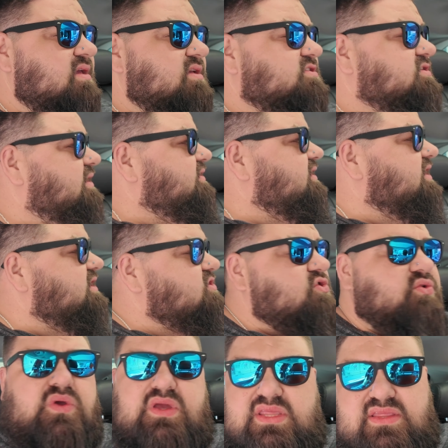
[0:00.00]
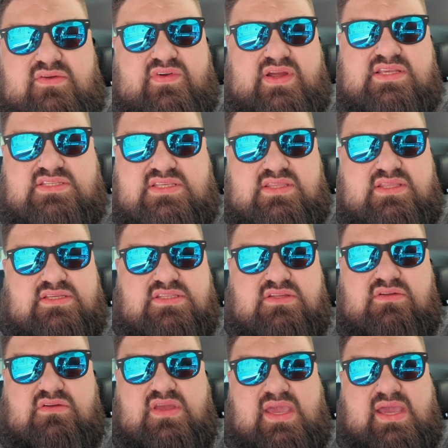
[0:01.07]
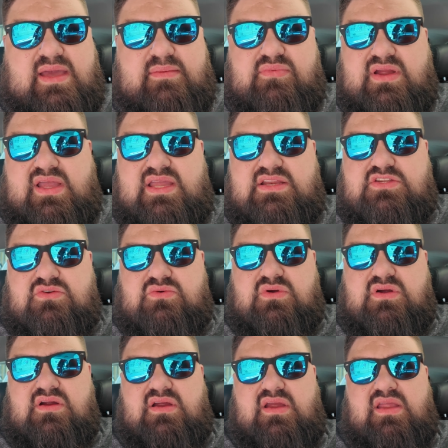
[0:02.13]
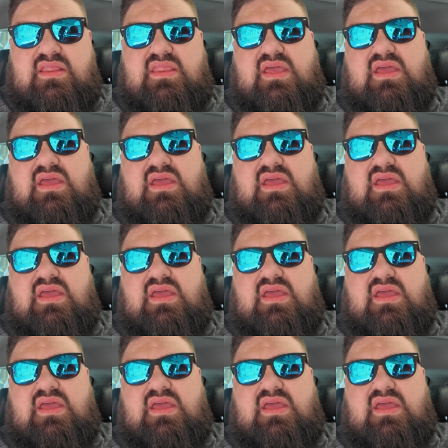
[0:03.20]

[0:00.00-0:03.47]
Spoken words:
So I'm gonna enjoy the rest of this little cab ride tour, and